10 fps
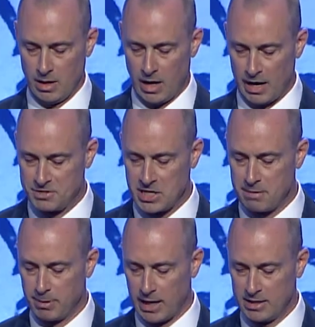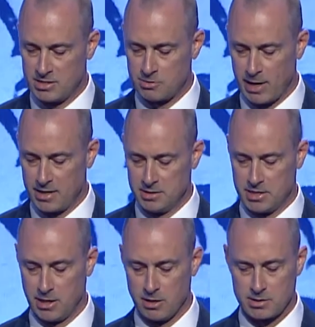I've shed blood, sweat, and
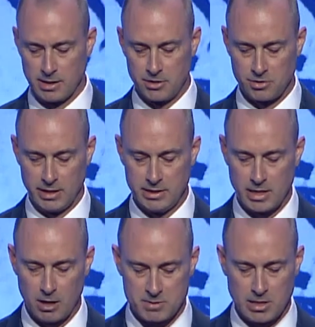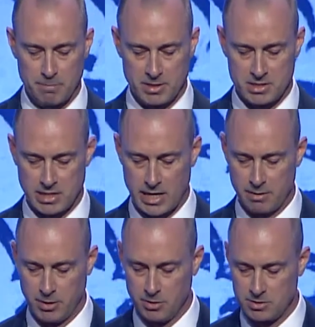tears literally to help stop this child
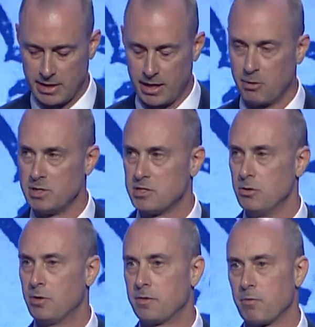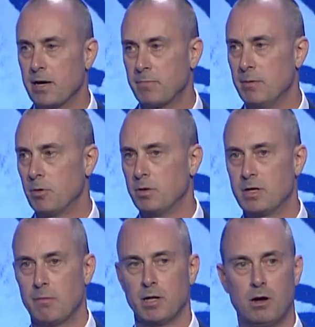abuse, and I always knew that the right people would
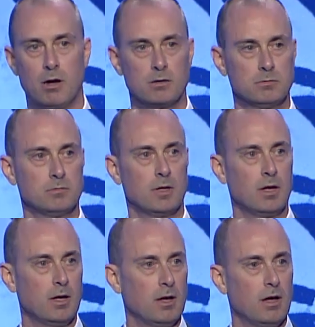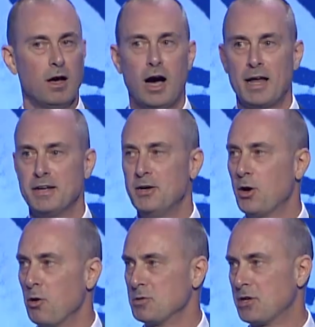come along. I didn't
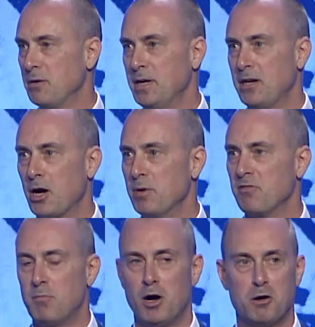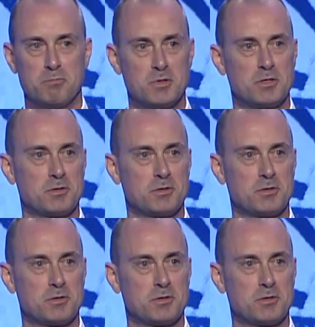know it was going to be an army of moms.